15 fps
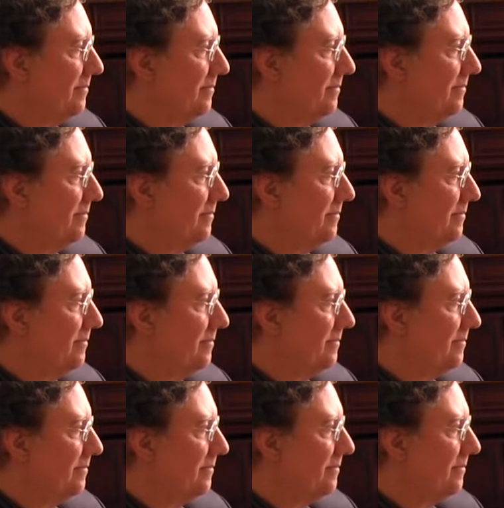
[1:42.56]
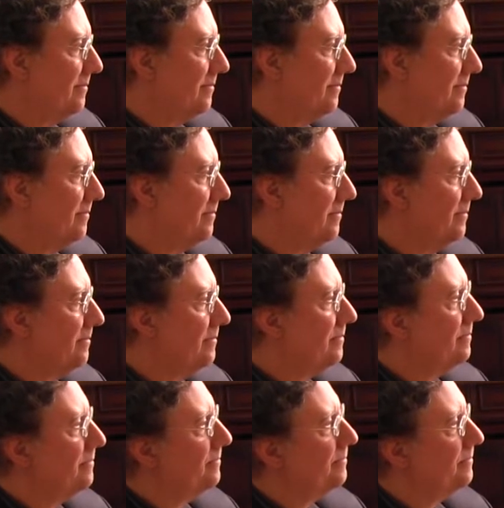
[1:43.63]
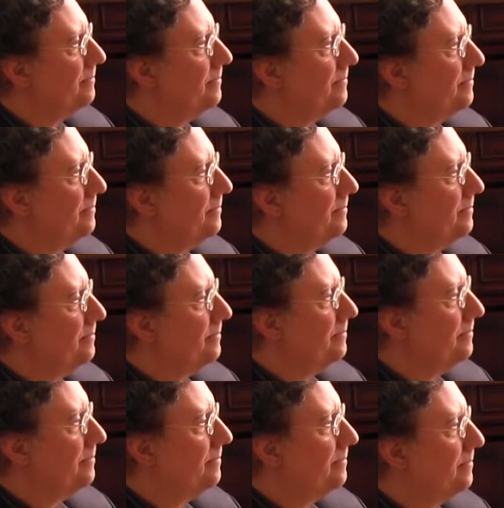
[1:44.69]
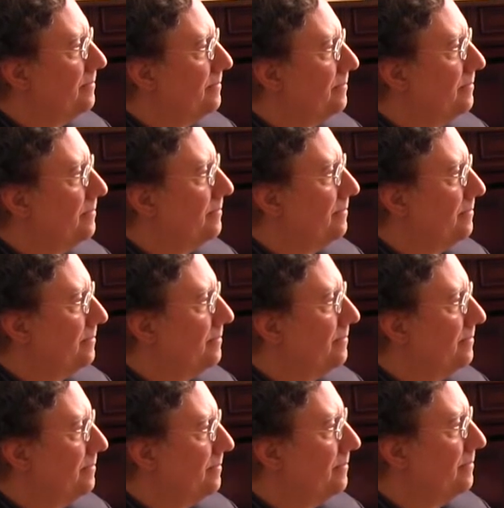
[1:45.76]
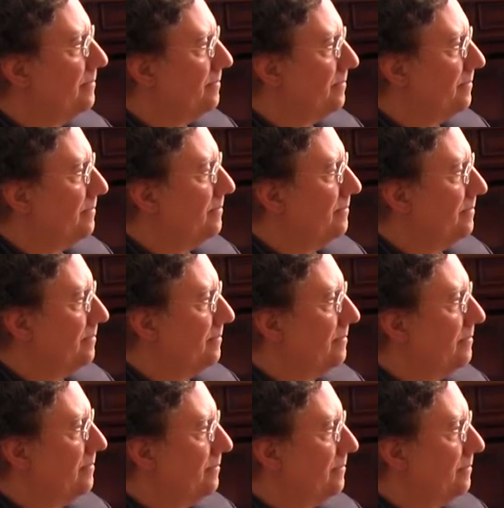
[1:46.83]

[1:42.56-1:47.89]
No words are spoken by the person on screen.